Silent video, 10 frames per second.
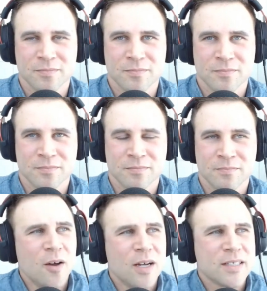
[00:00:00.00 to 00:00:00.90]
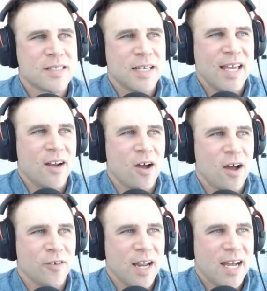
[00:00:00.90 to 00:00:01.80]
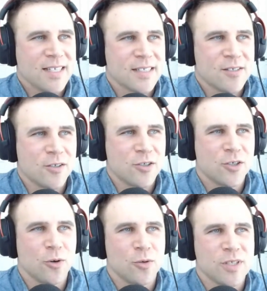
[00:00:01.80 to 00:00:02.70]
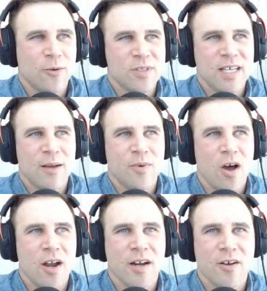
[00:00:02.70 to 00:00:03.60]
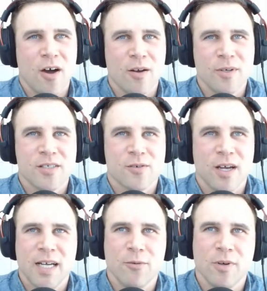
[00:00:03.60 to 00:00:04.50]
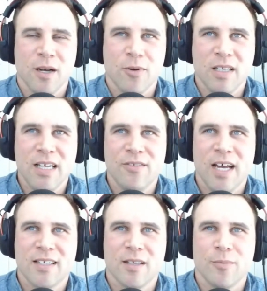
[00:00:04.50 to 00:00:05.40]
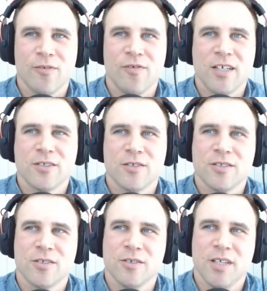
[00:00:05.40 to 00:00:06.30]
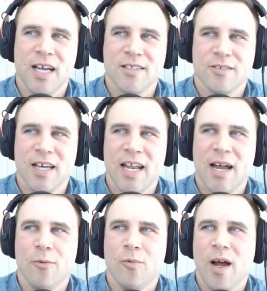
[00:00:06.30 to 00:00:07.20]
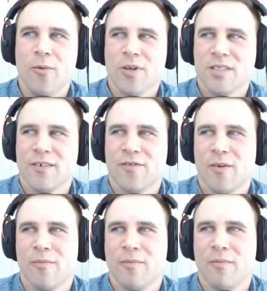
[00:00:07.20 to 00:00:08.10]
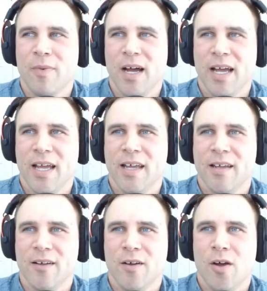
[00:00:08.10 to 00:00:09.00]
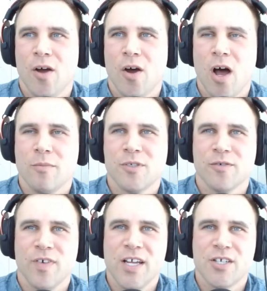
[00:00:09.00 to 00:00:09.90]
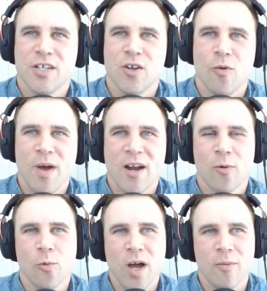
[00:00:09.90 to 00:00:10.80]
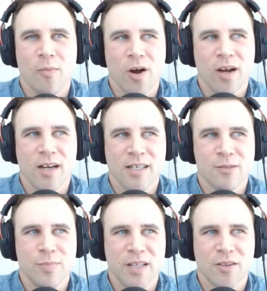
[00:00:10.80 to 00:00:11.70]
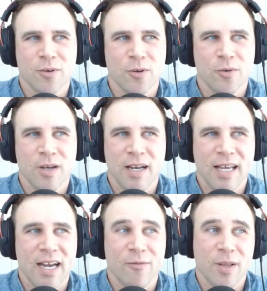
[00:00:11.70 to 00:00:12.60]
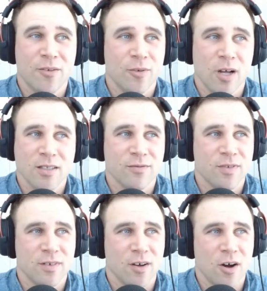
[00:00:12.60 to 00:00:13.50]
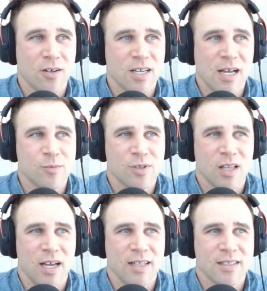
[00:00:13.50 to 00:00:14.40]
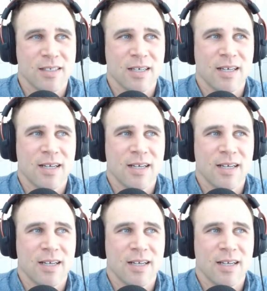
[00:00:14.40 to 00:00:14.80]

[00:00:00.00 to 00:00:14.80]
for? That's, I get often asked this on shows. I would say I'm not an economist, so I, I would leave that to the professionals to, to answer that. I, I will say from my observation, no matter what market it's been through, and again, I've been through lots of hard times with clients,